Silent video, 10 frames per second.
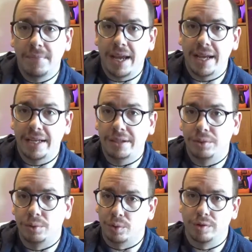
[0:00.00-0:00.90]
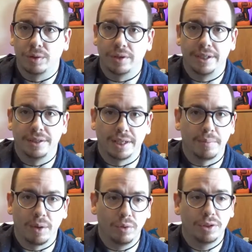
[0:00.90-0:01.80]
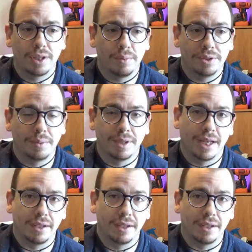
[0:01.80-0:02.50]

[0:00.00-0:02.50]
a tutorial in my workshop or something,